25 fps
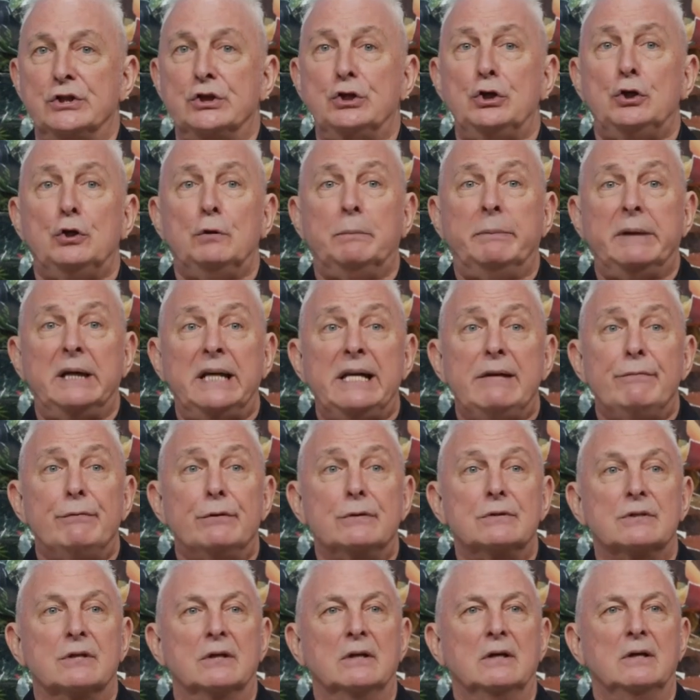is, do you believe
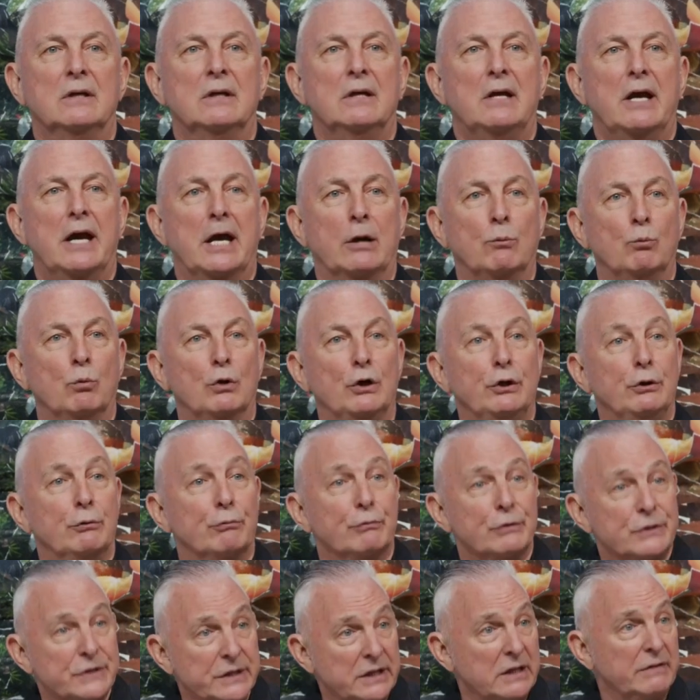it? And will
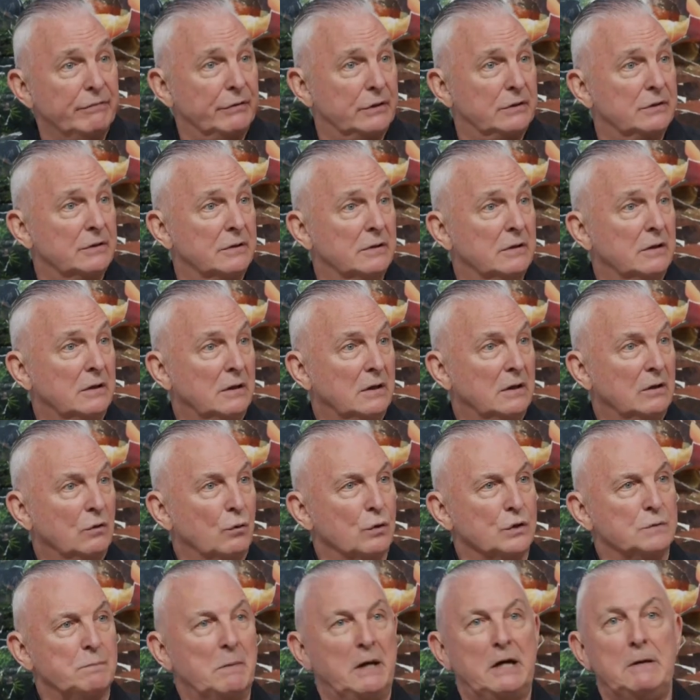you receive it?
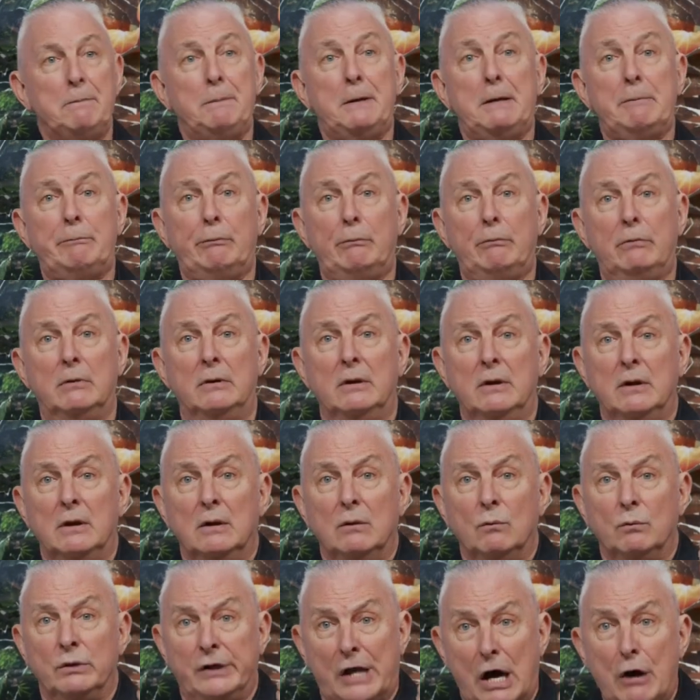Because many people
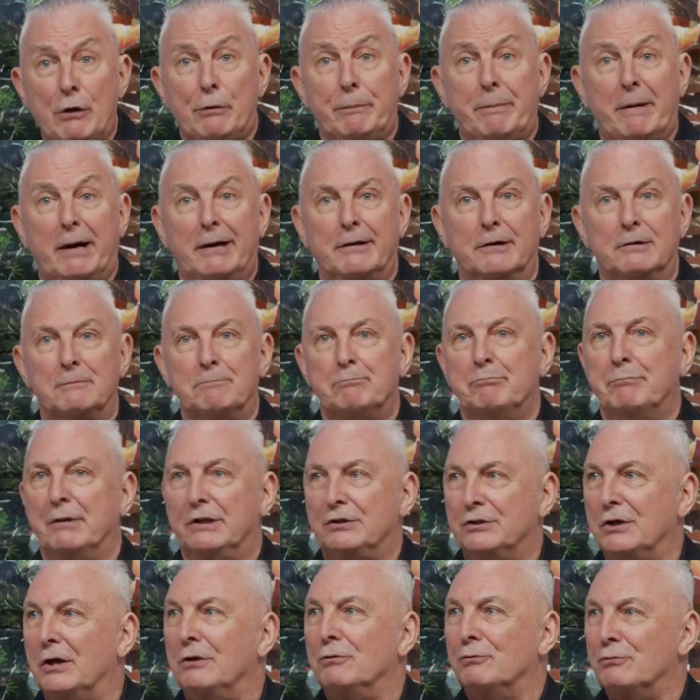know about it,
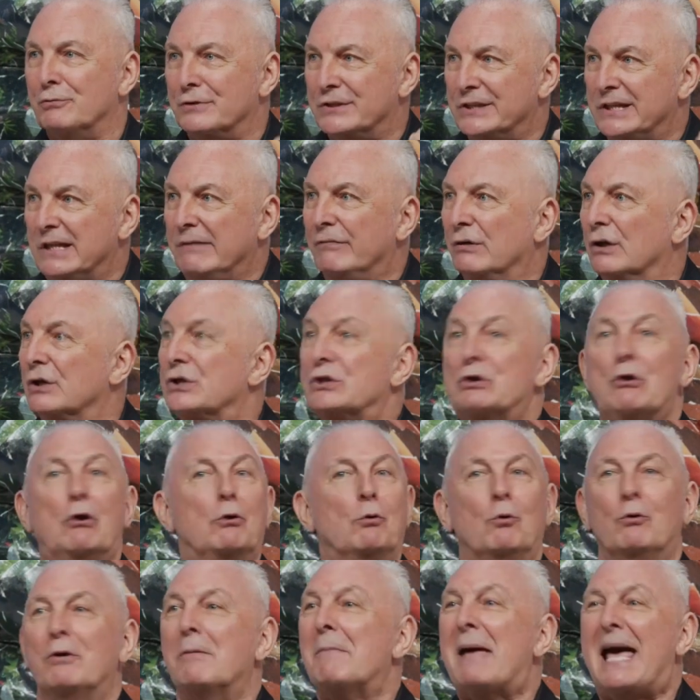but don't receive it. It's
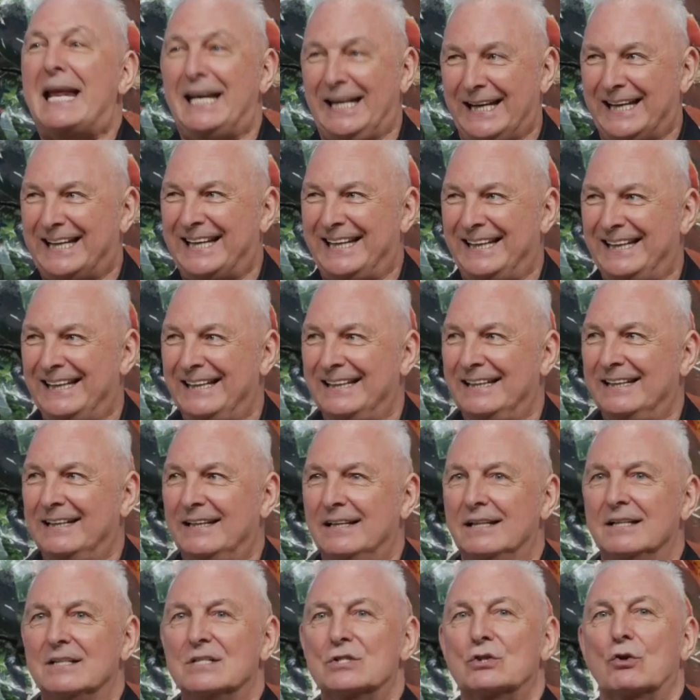not automatic.
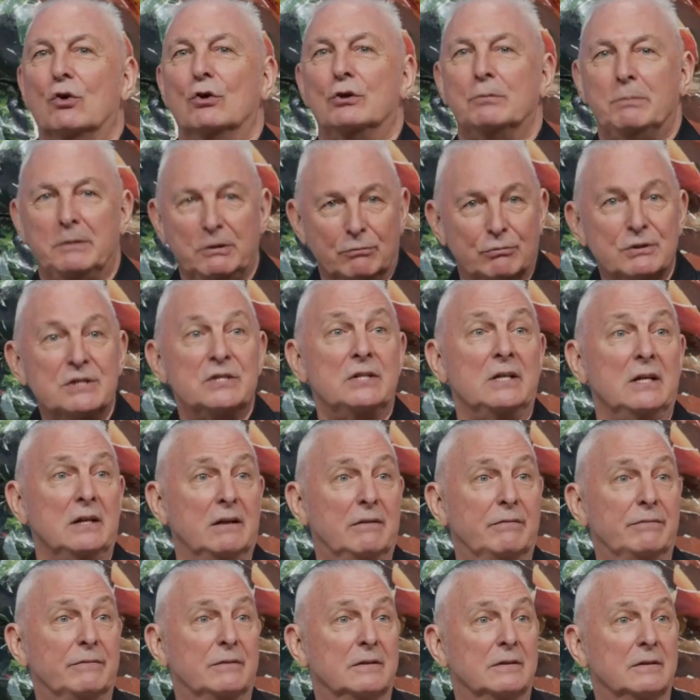It's got to be
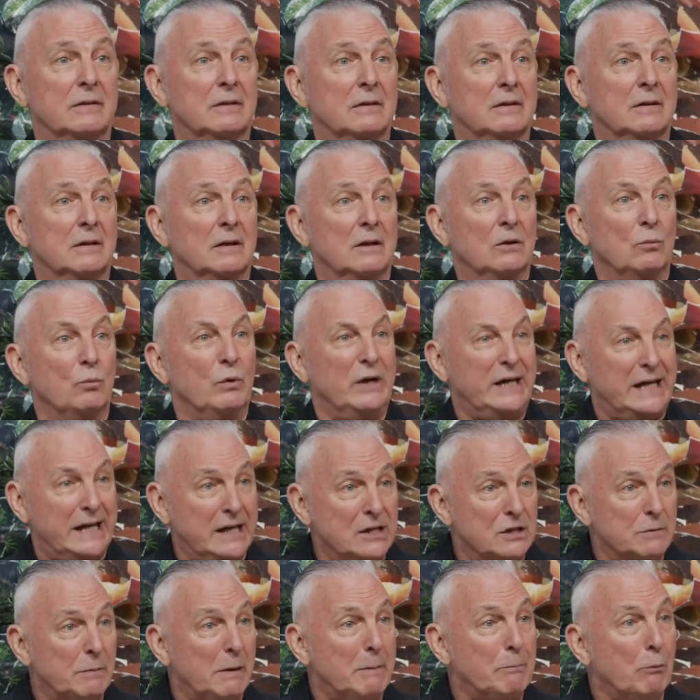received. We
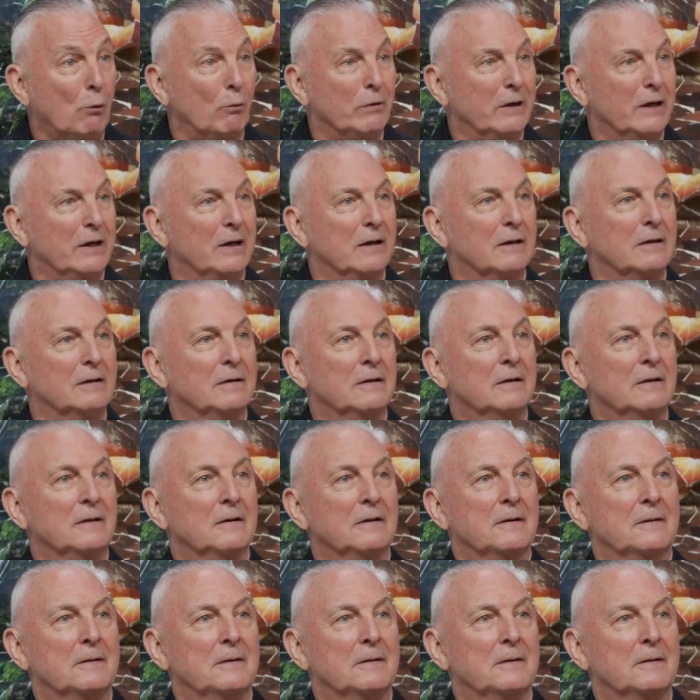need to be born again.